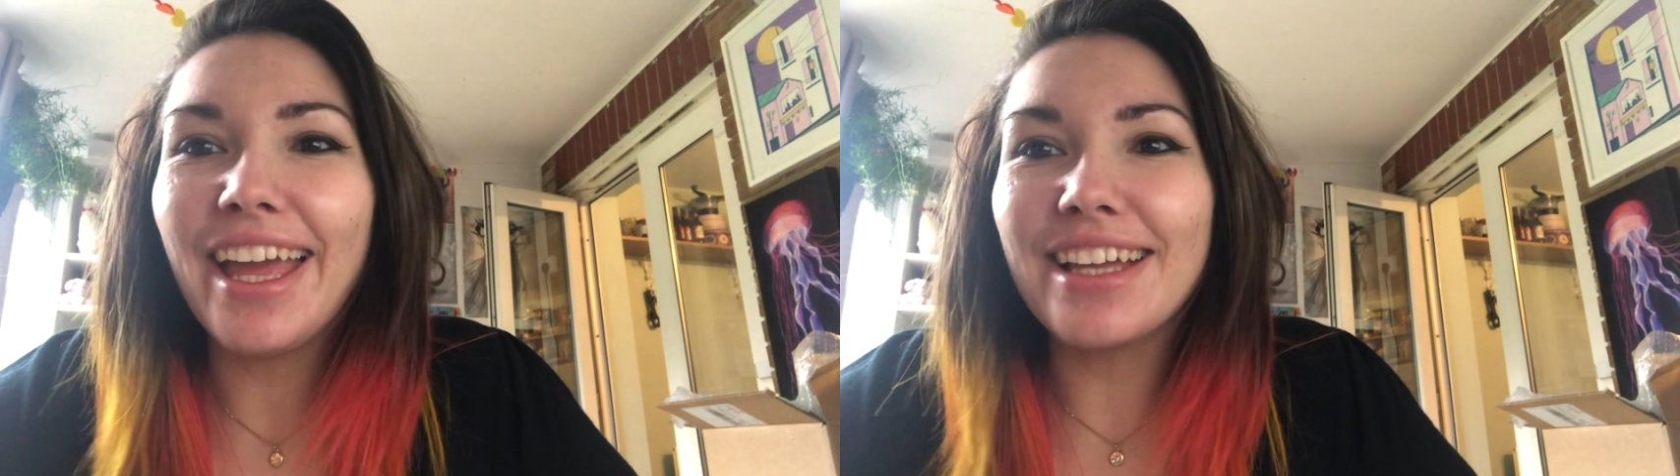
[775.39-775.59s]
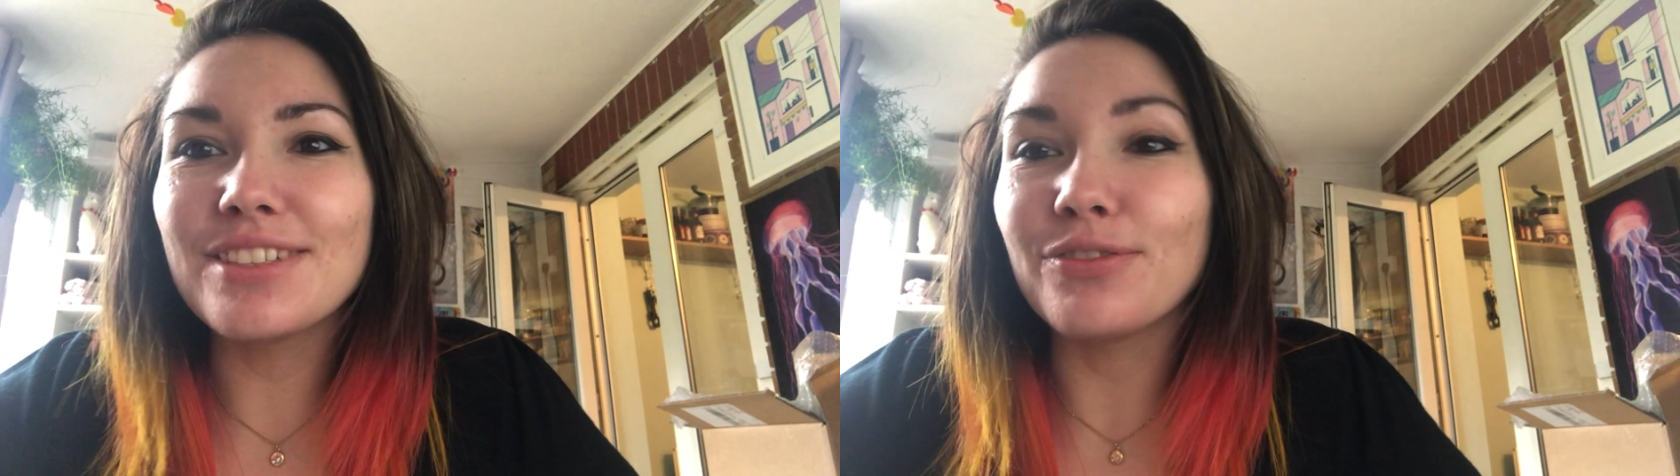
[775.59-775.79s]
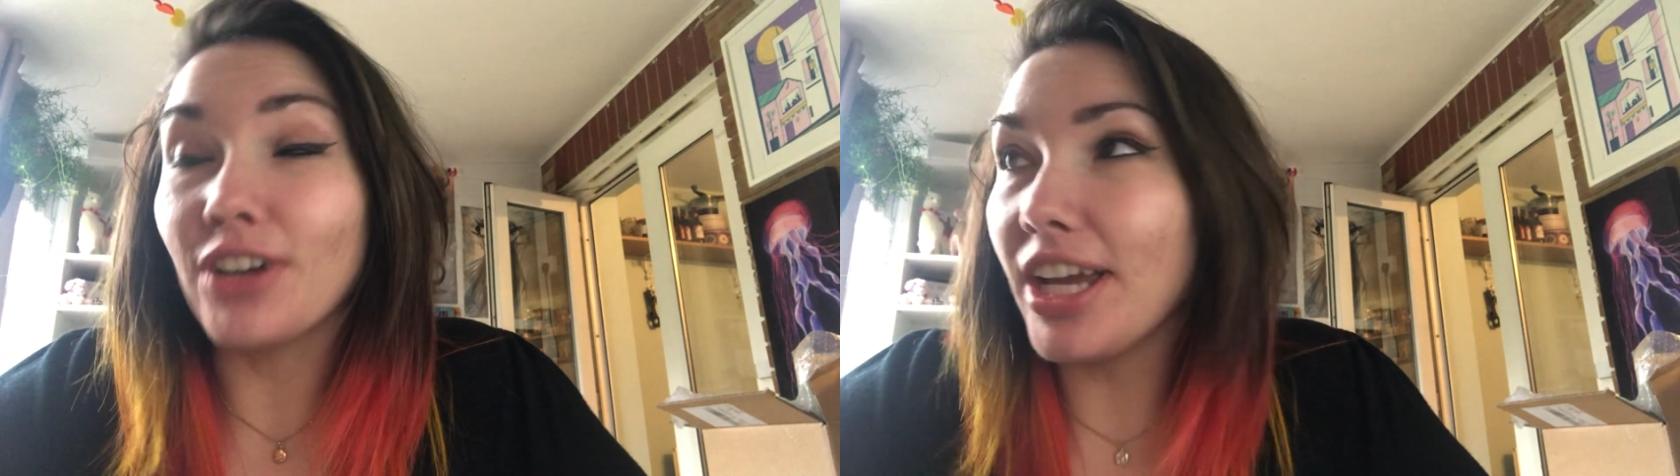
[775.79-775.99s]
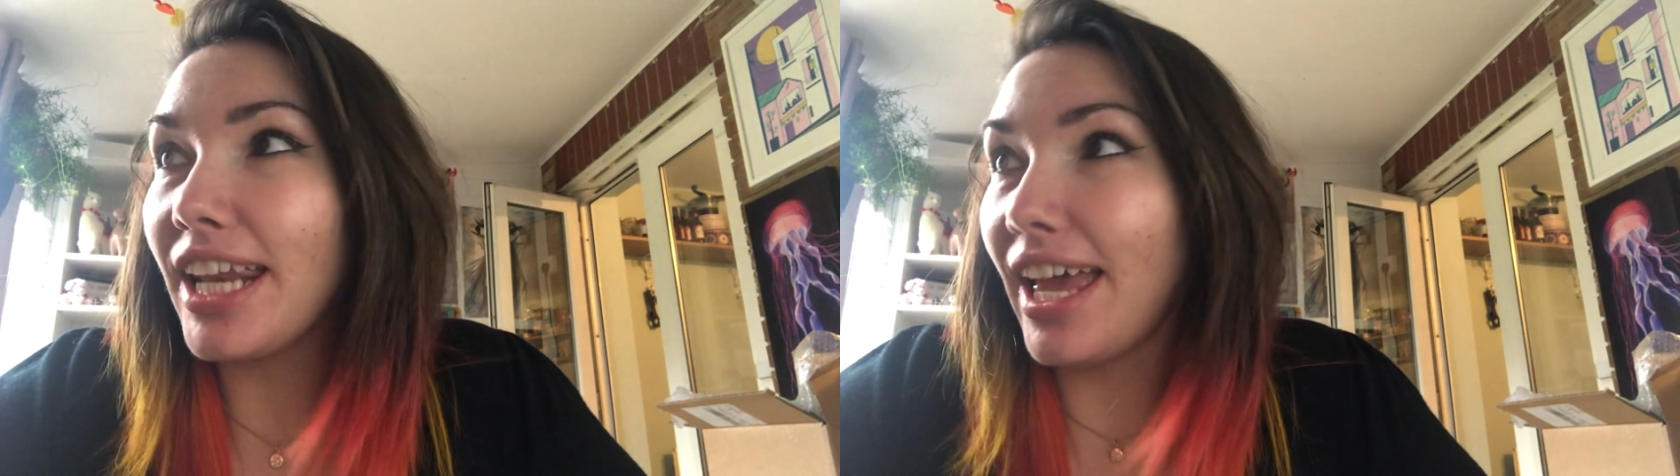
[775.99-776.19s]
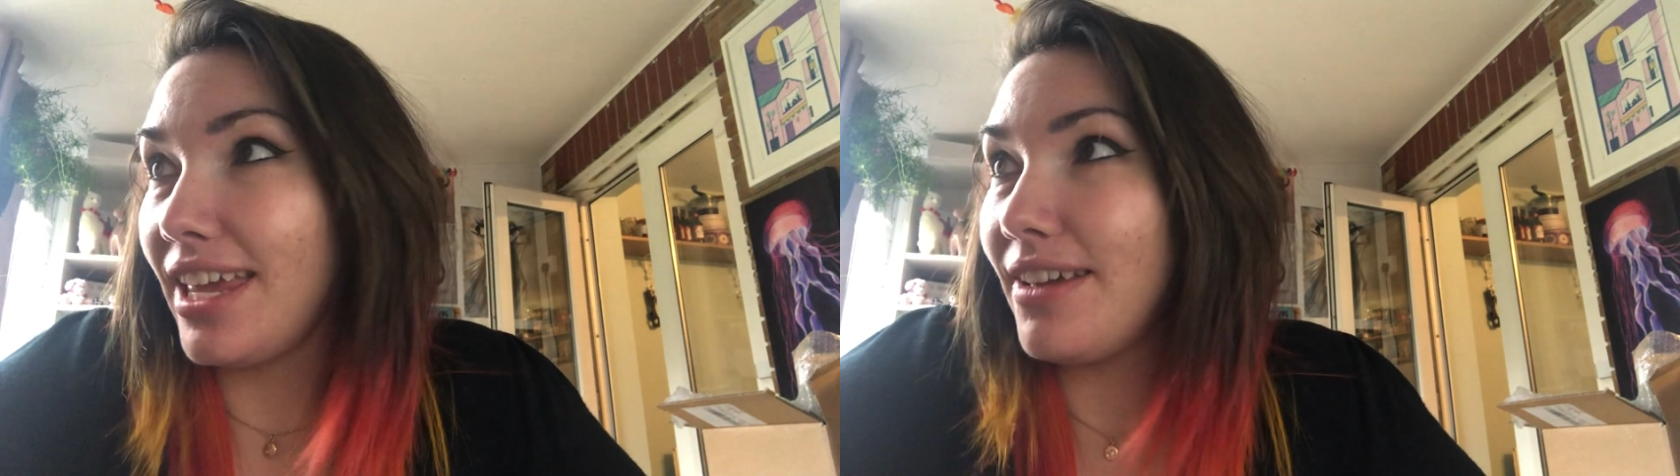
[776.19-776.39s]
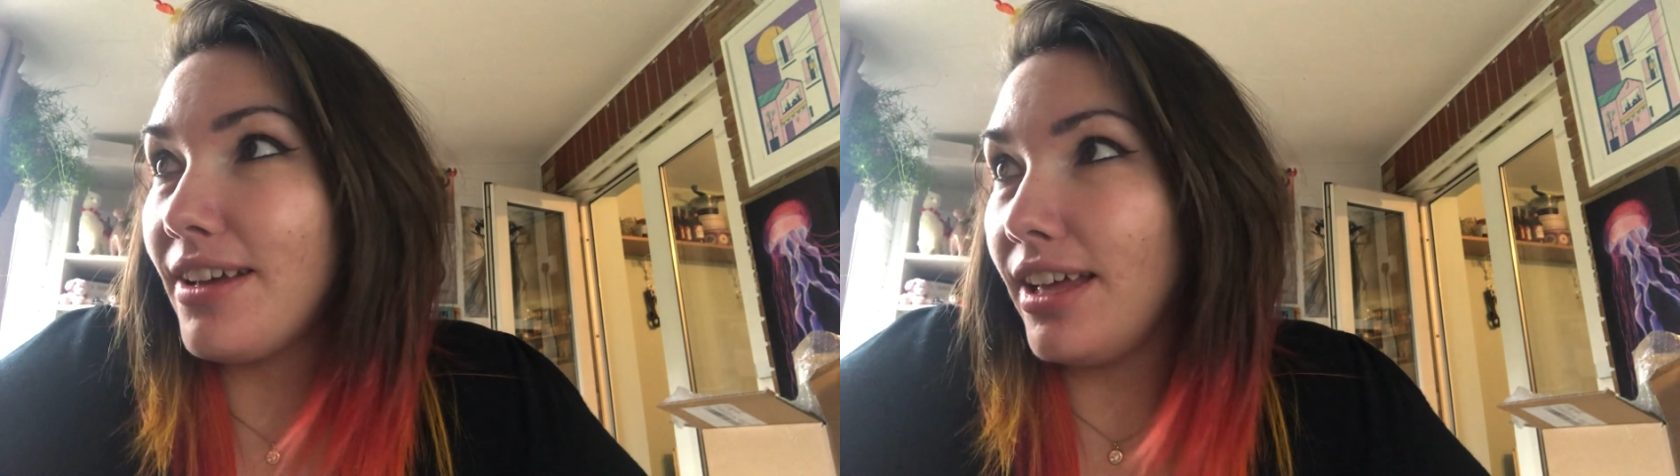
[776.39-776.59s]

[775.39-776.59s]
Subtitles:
It's Friday.